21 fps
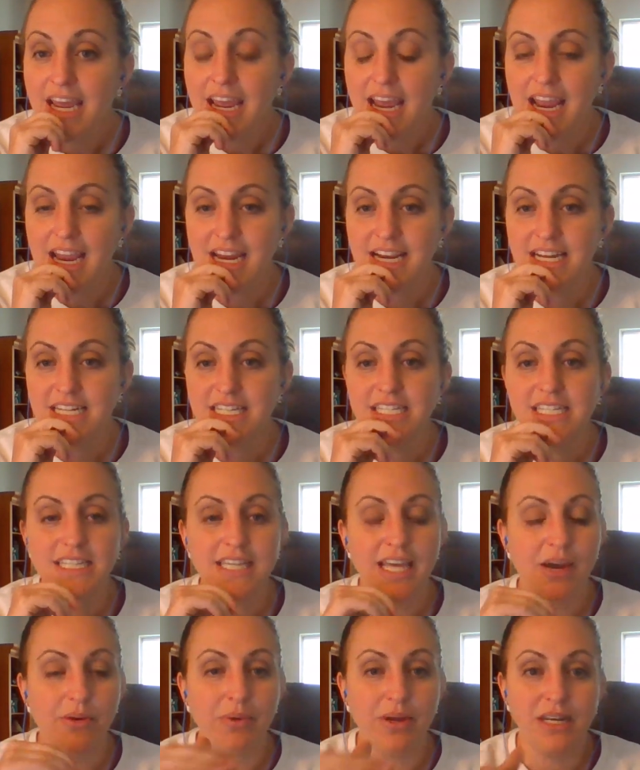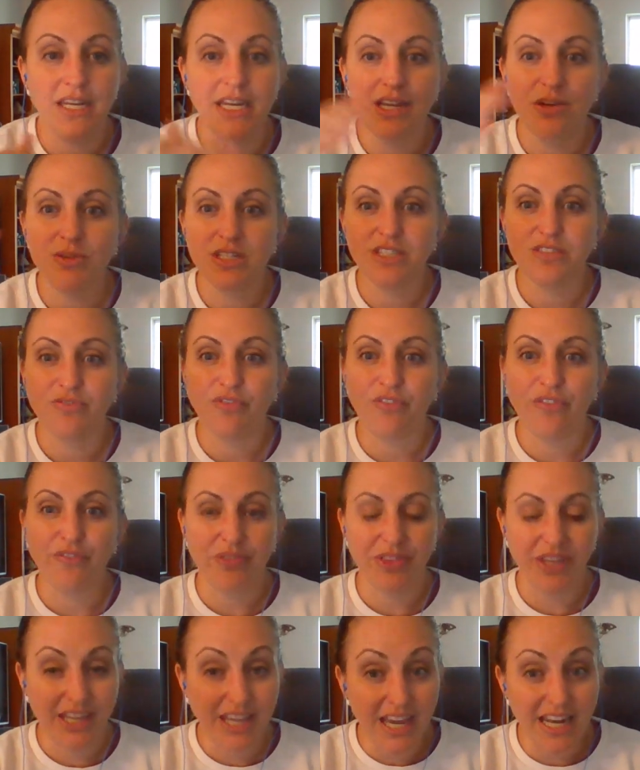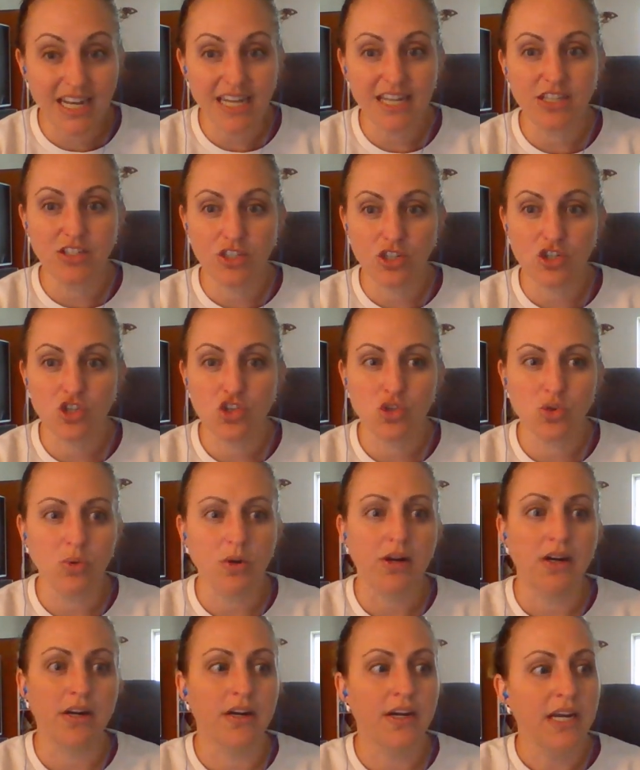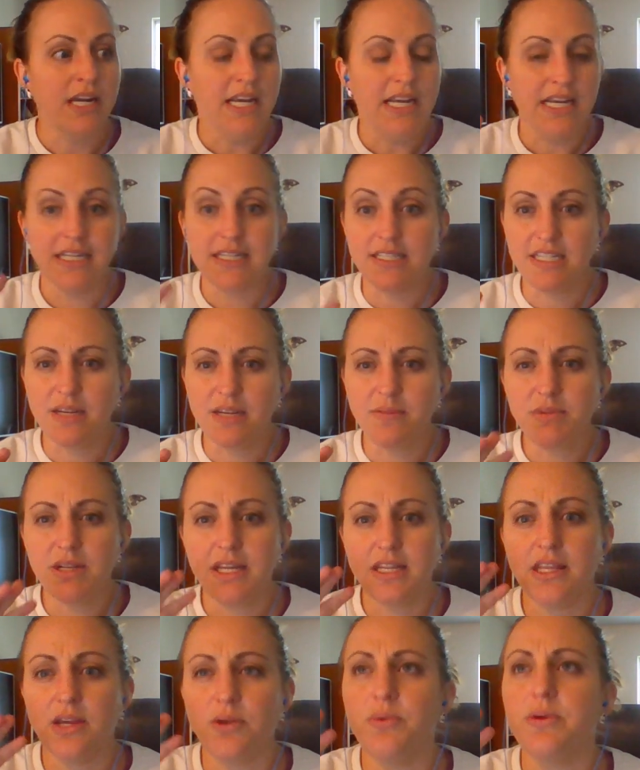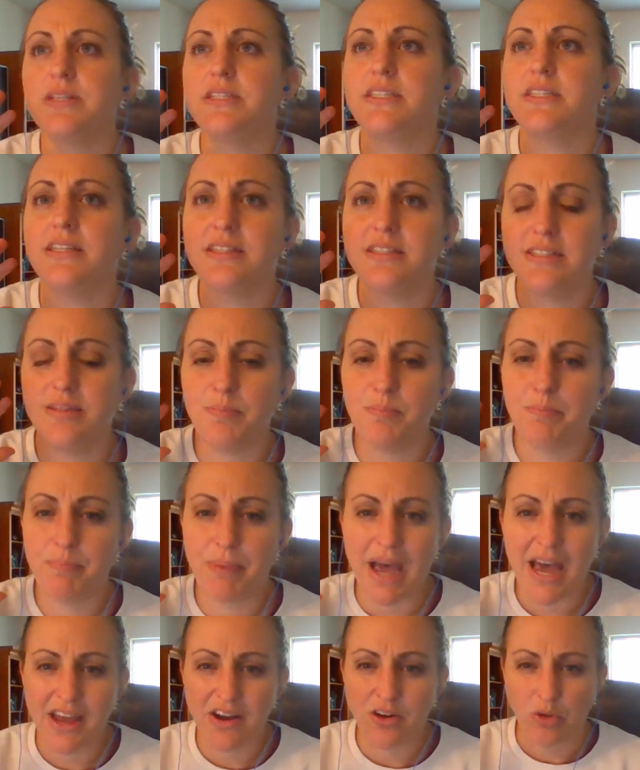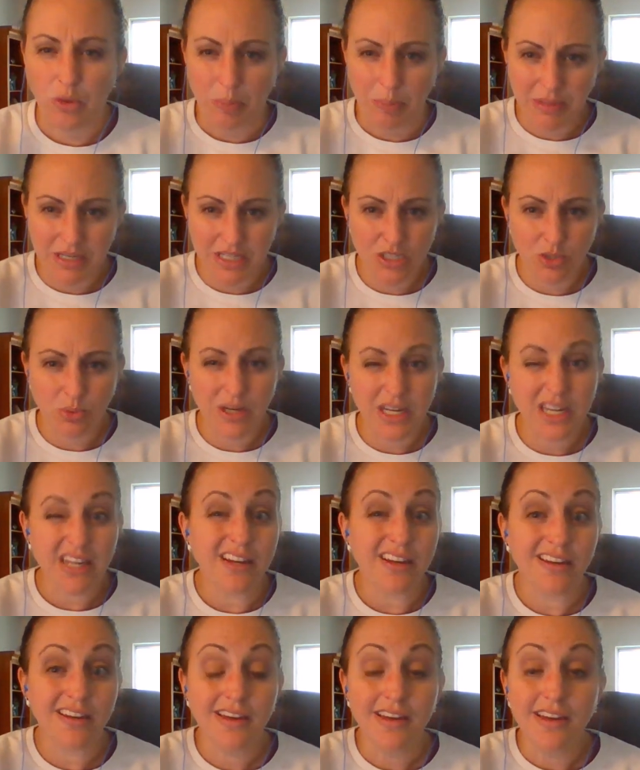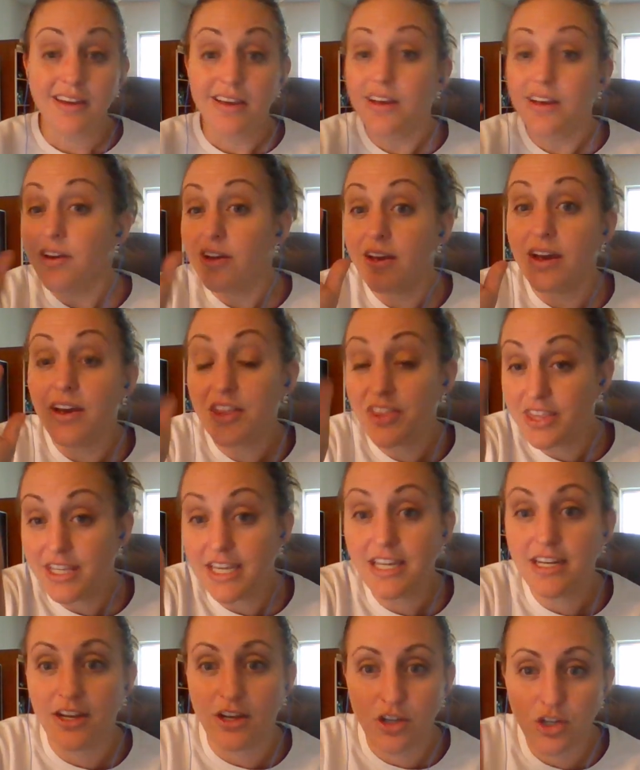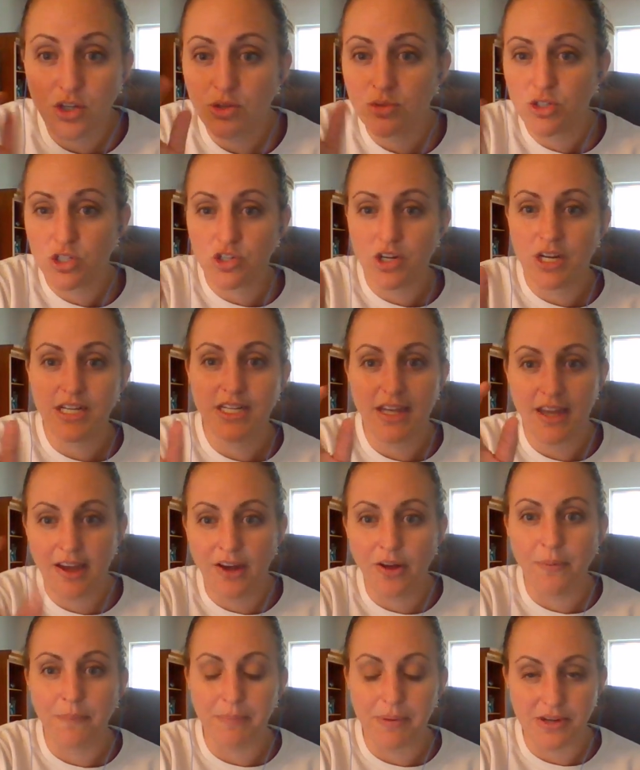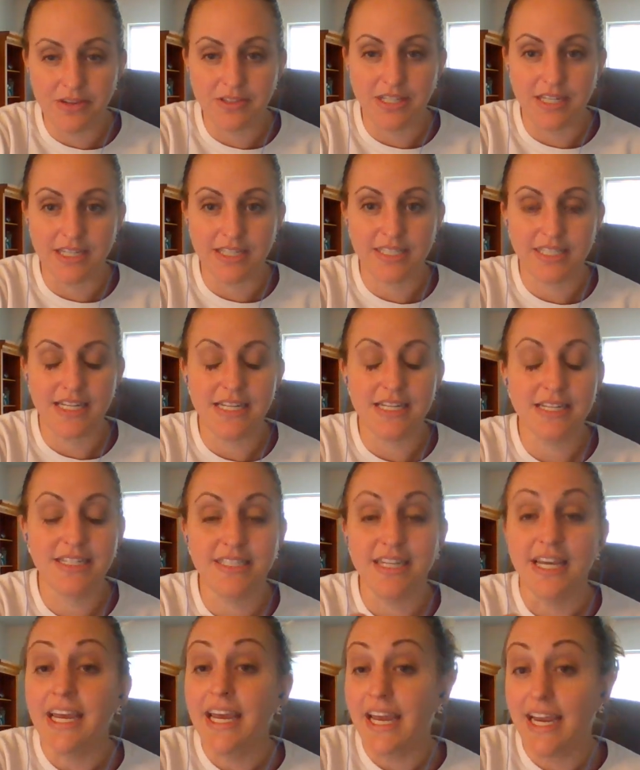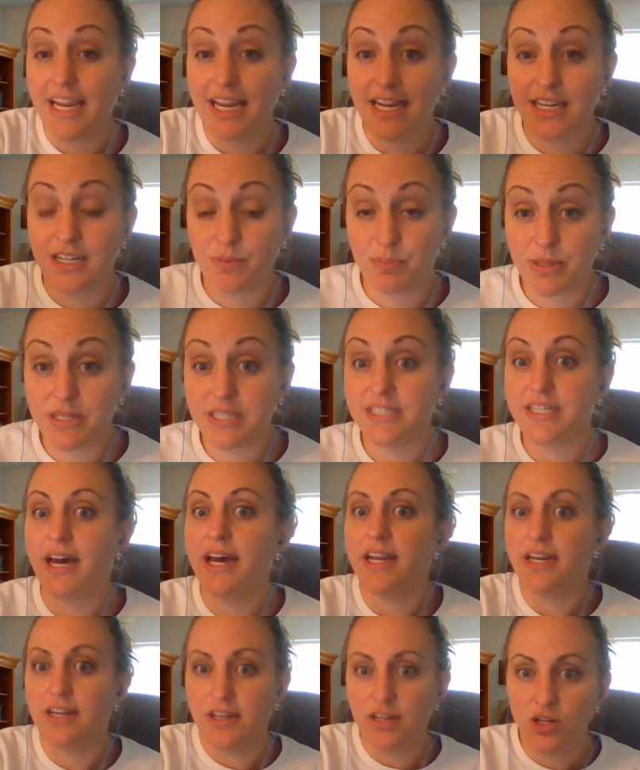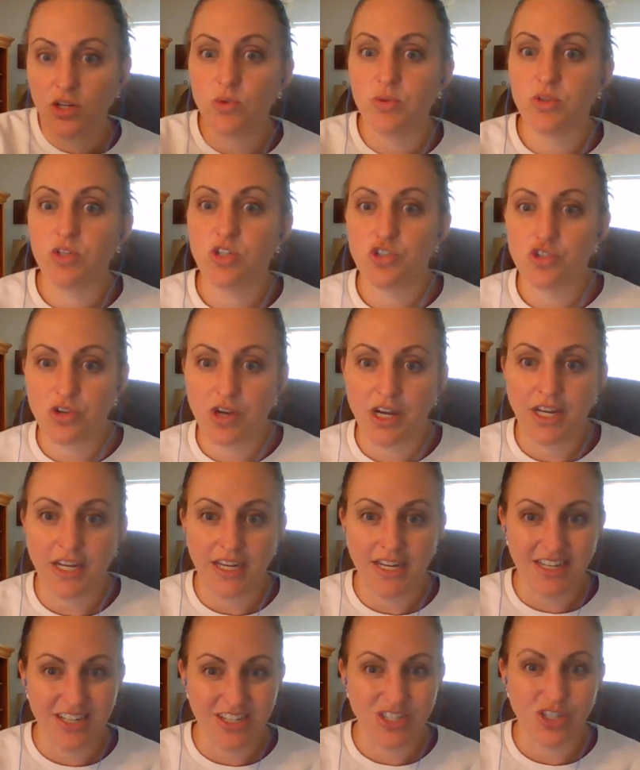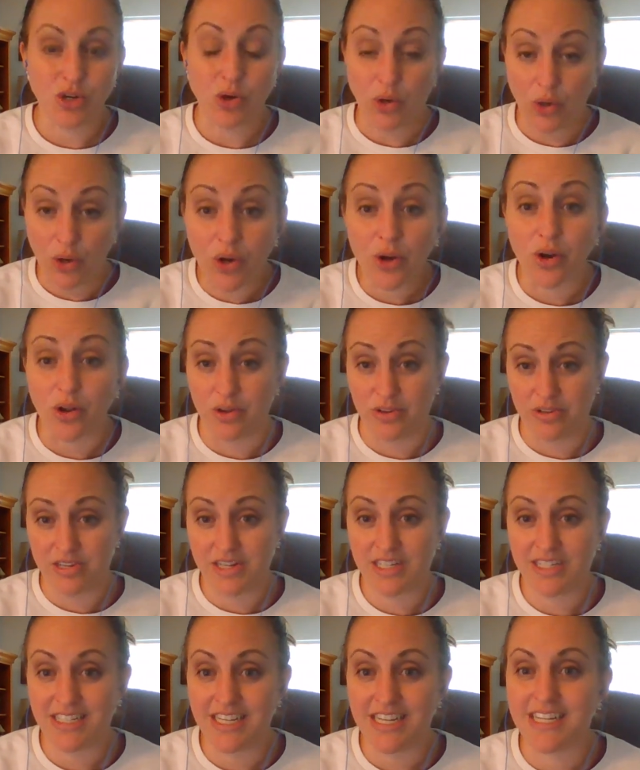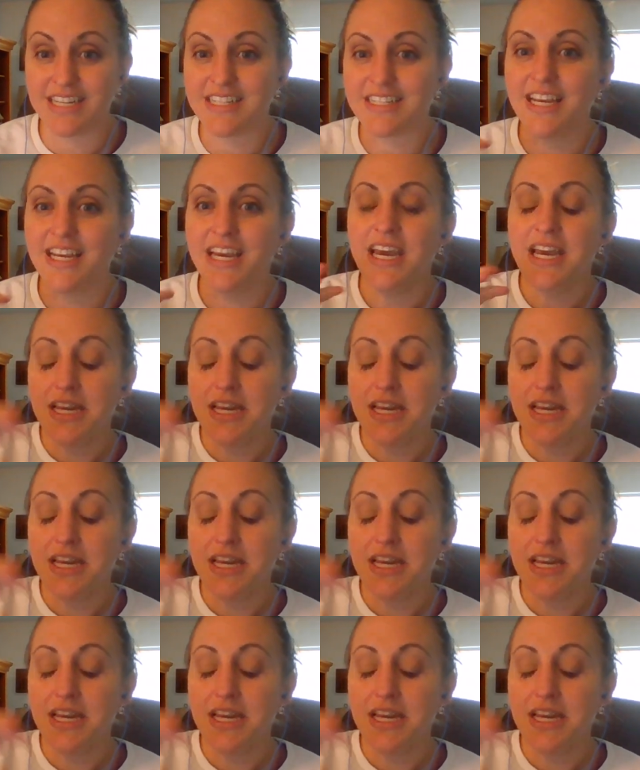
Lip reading: And that when he was getting to shore, it seemed like there was this battle between Athena, who was trying to help Odysseus, and Poseidon, who was trying to hurt Odysseus